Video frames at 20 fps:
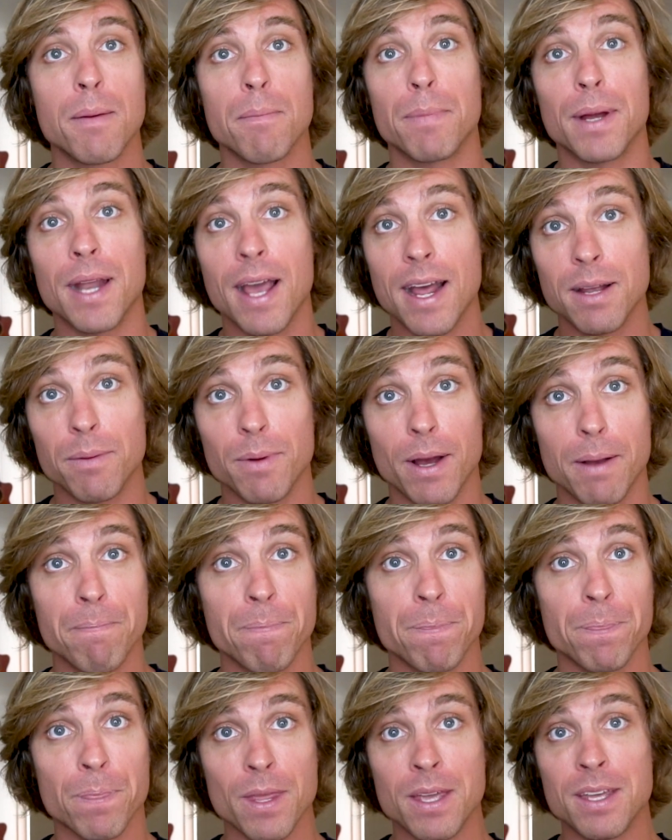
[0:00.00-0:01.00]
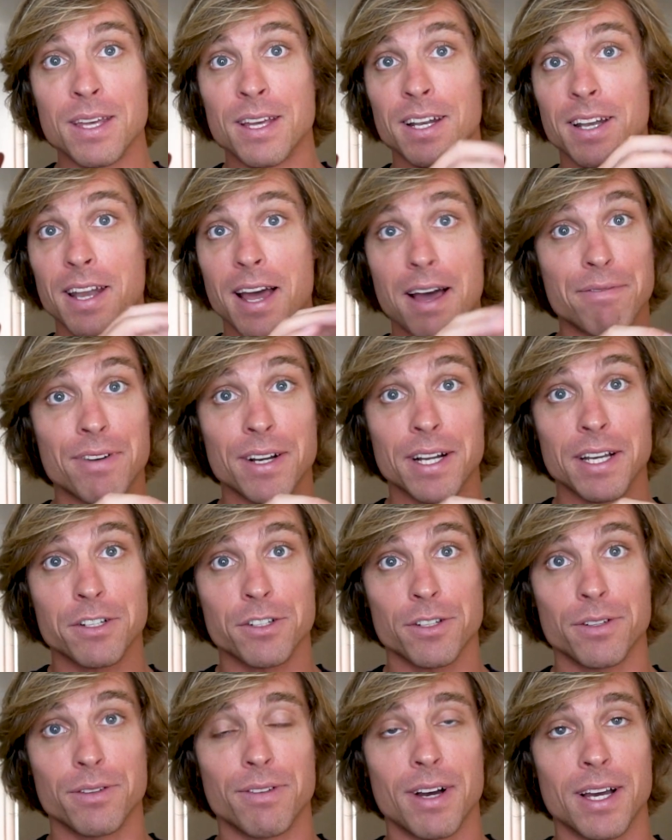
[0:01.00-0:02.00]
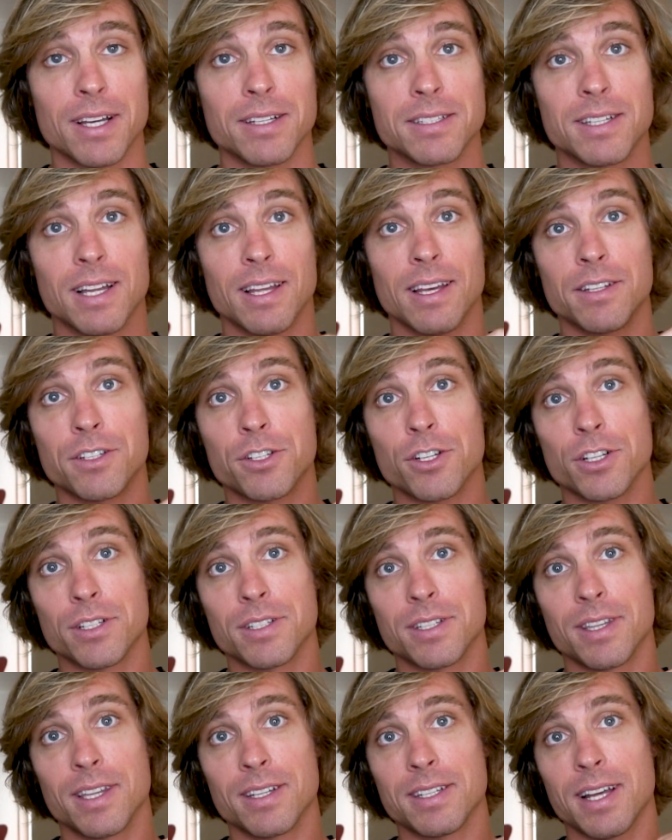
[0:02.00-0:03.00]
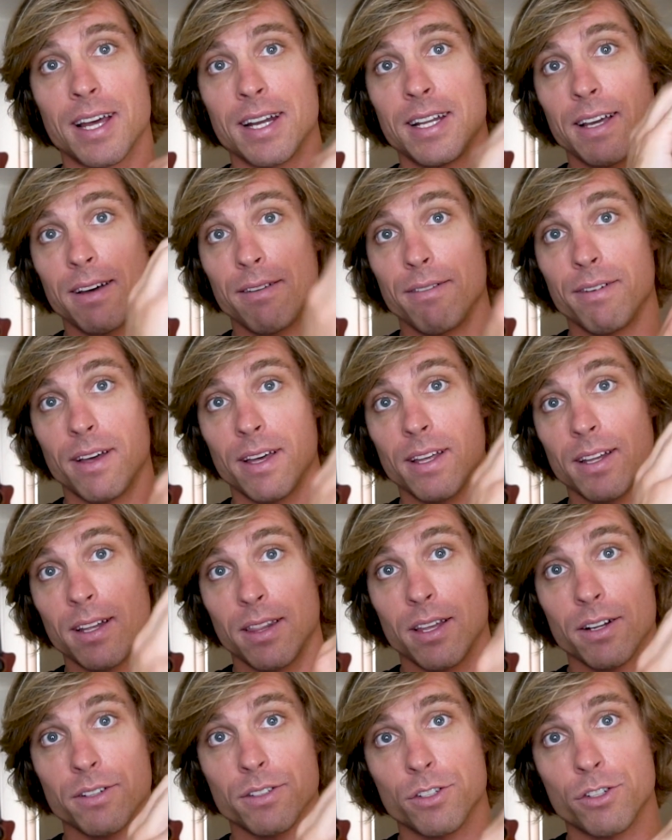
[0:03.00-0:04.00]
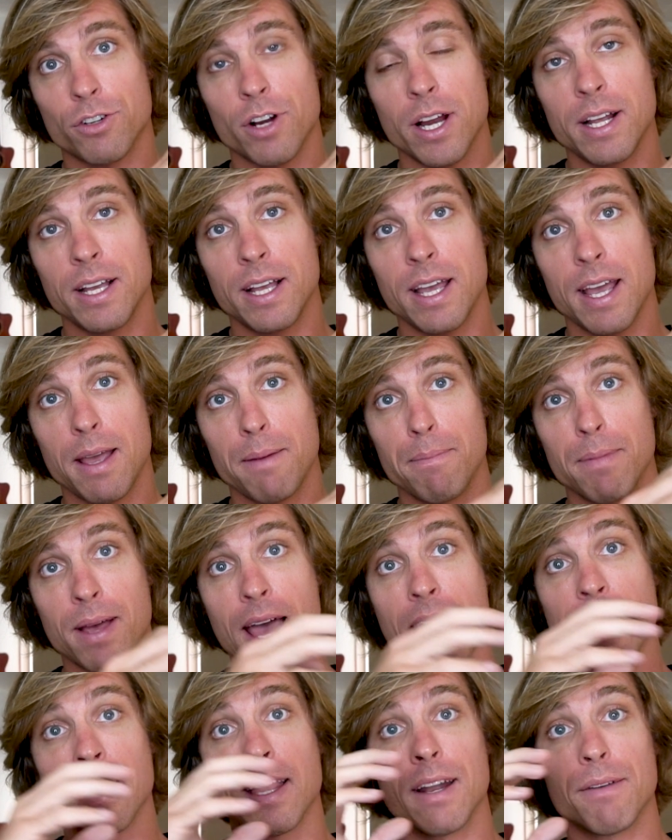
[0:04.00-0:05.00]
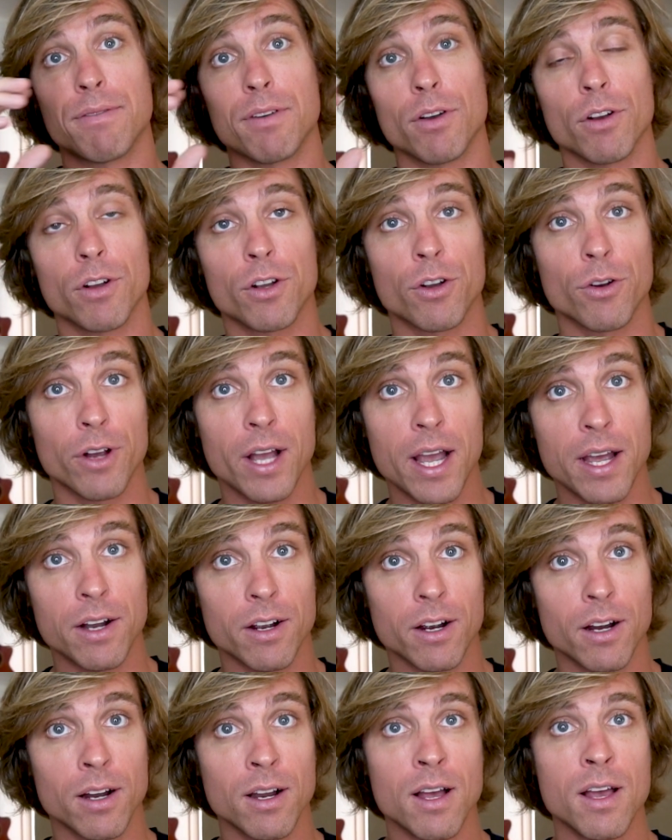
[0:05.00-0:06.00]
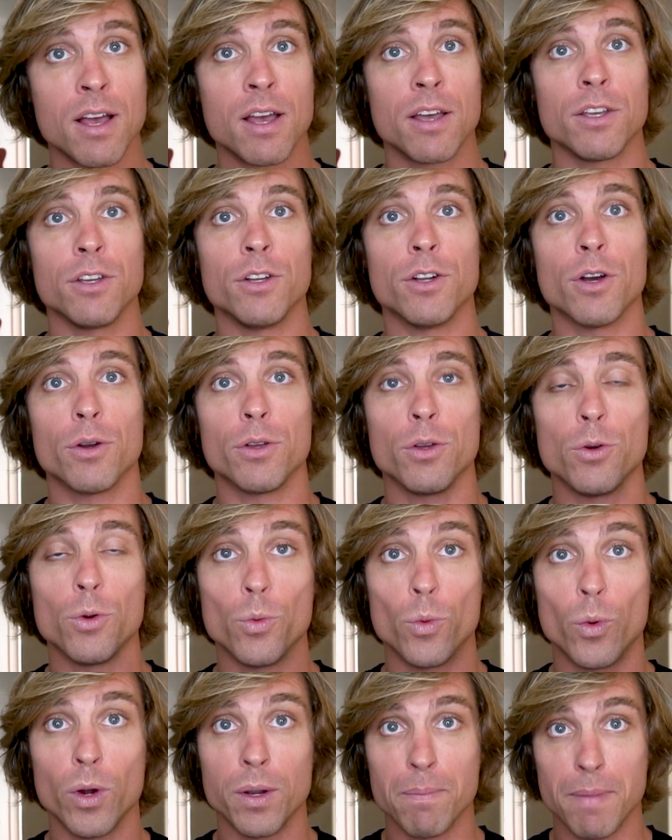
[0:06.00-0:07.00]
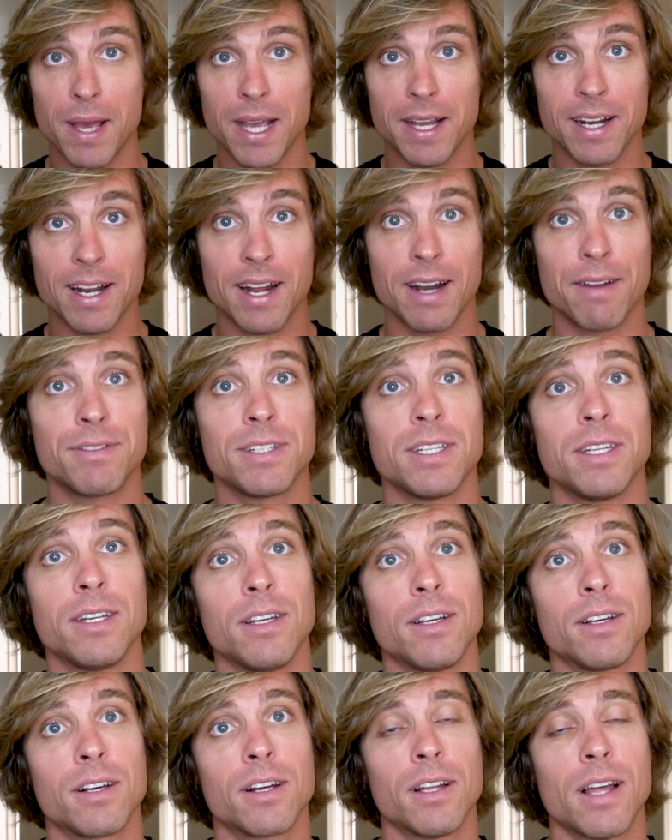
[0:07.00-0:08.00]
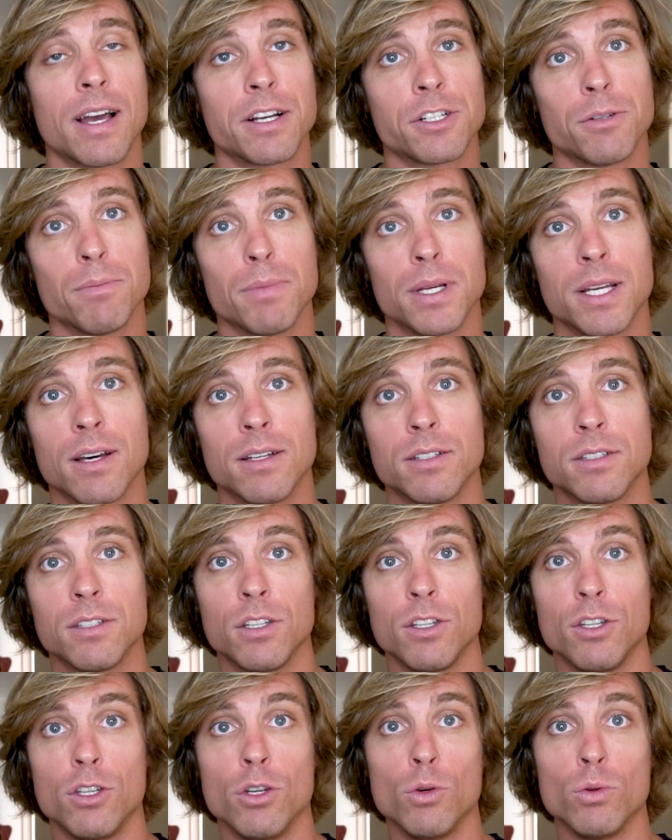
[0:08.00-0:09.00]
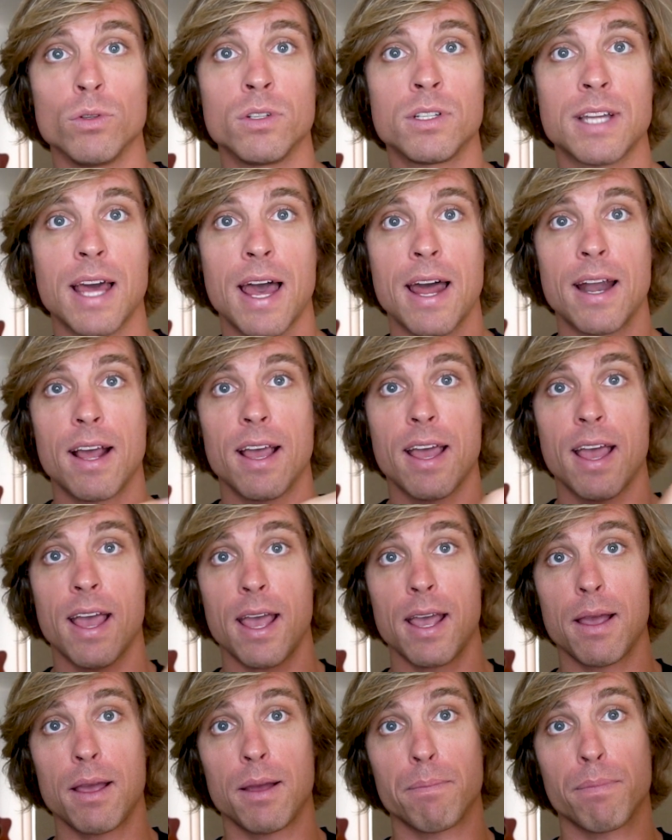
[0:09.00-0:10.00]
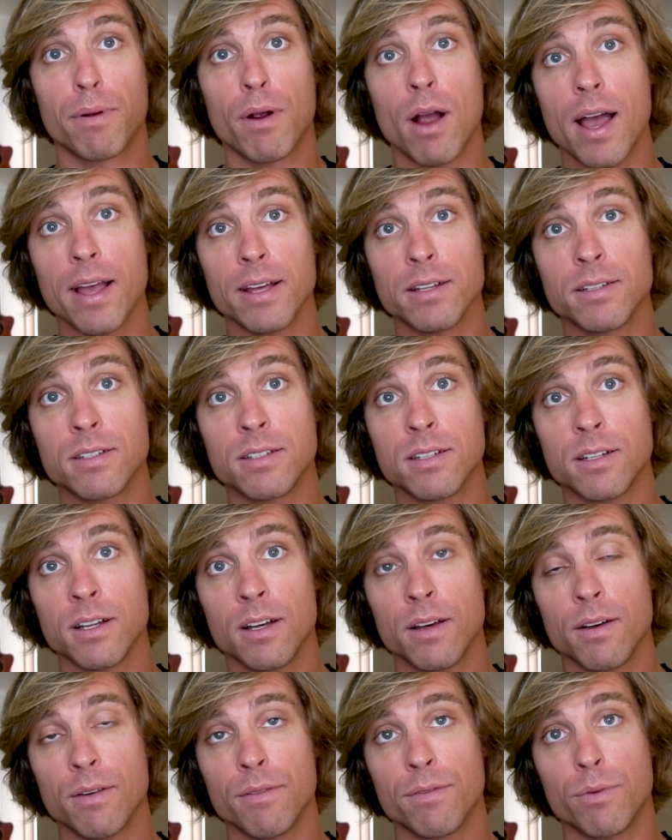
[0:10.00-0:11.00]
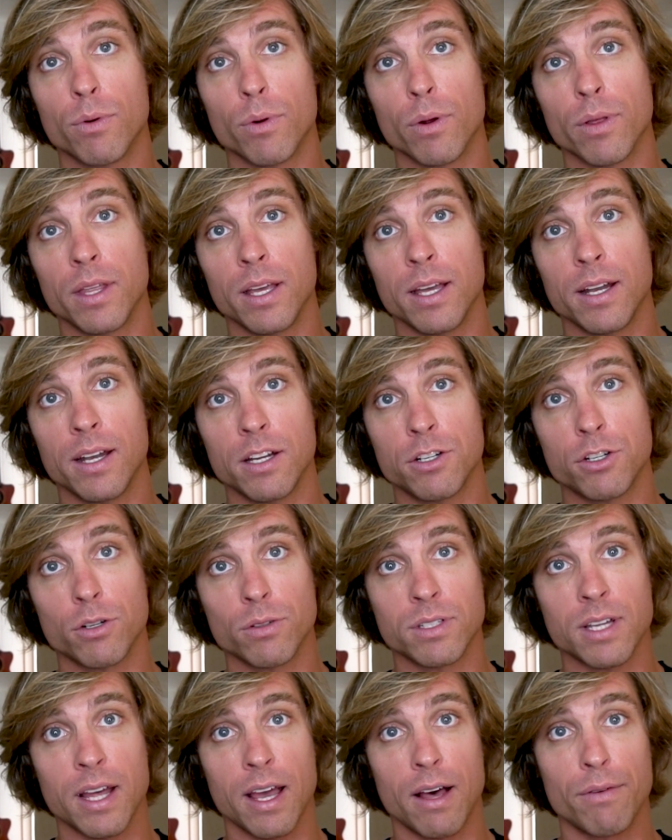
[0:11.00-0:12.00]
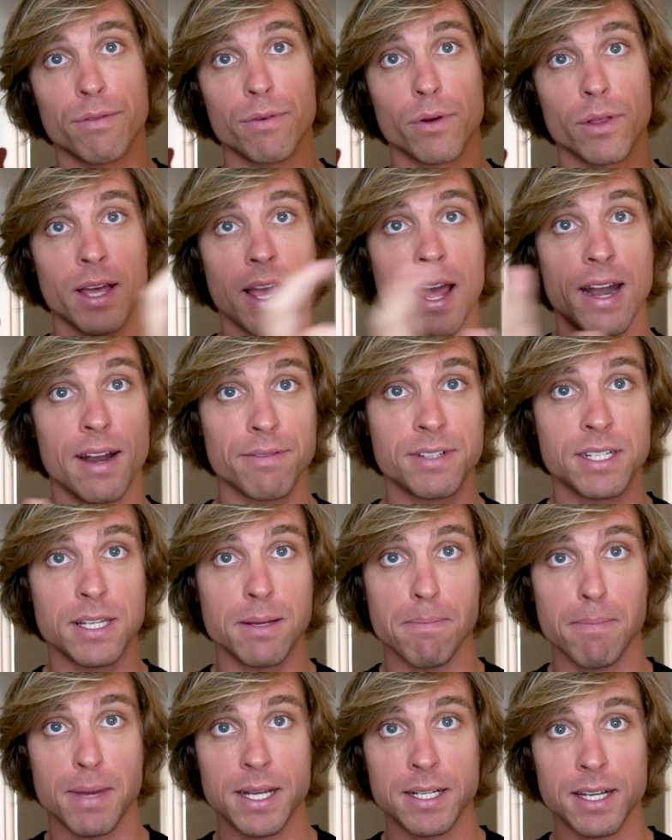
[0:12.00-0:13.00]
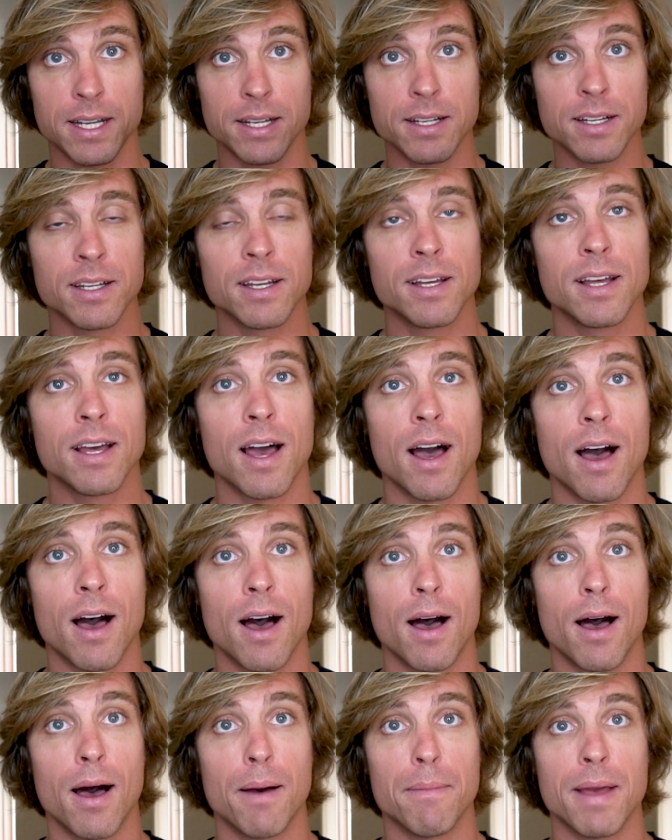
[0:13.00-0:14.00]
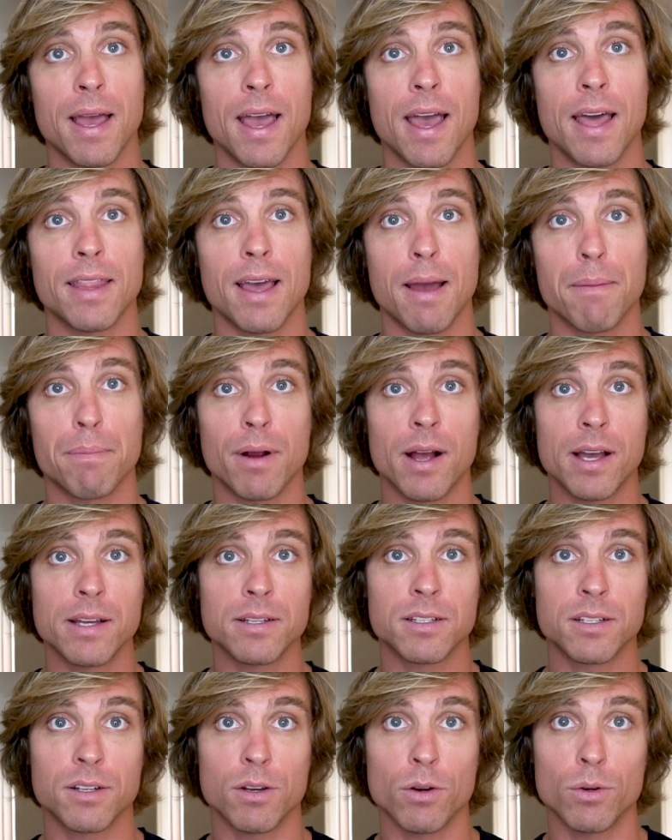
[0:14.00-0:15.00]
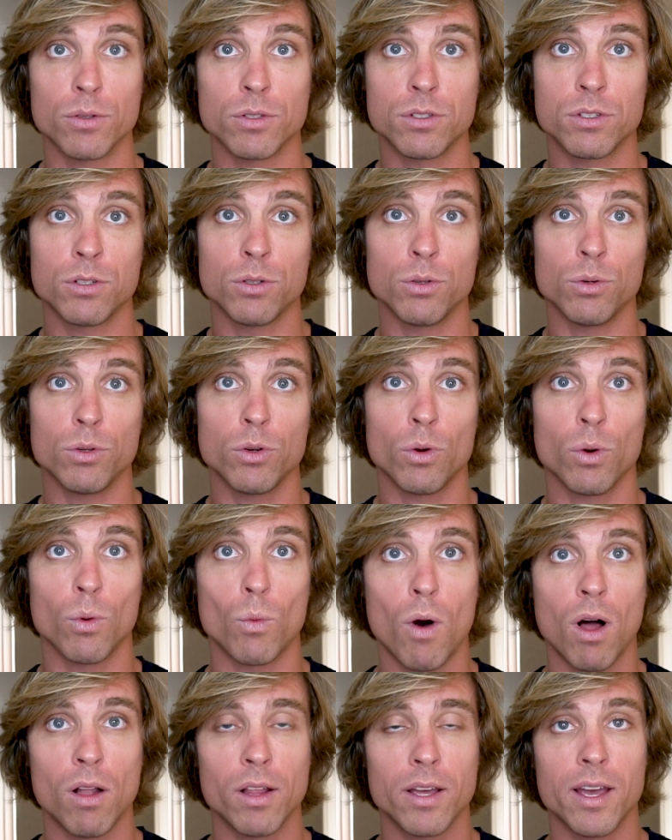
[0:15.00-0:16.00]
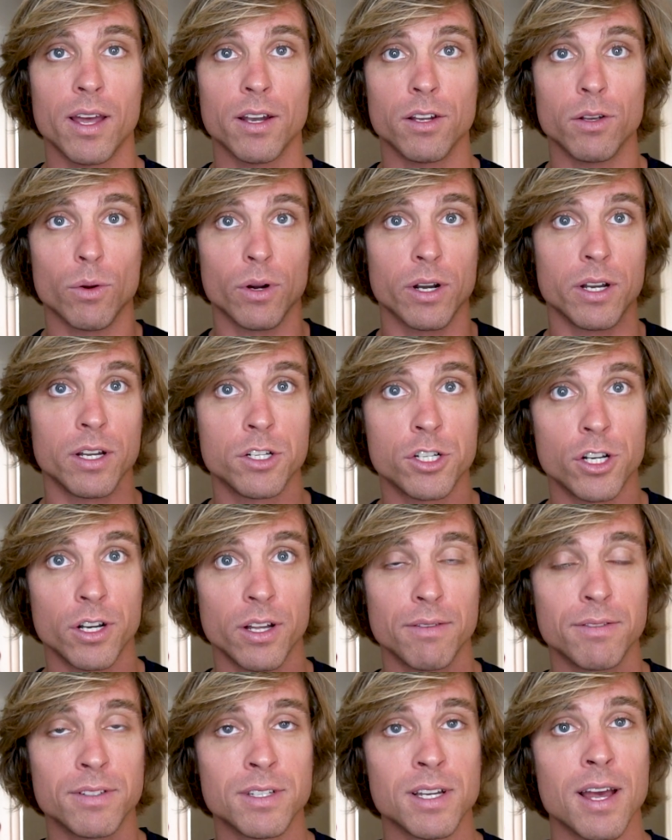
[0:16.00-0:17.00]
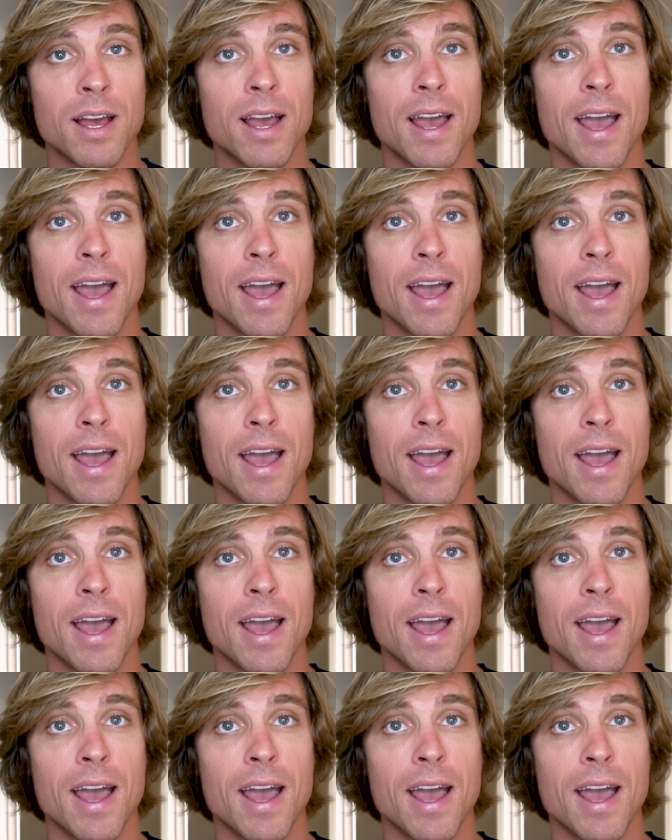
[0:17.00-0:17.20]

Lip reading: But anyway, not financial advice. It's just this idea of there's a trading game, and then if you're a creator, you would make an NFT collection because you set a price for the initial sale for the NFT minting, and that price goes to your wallet and your initiatives.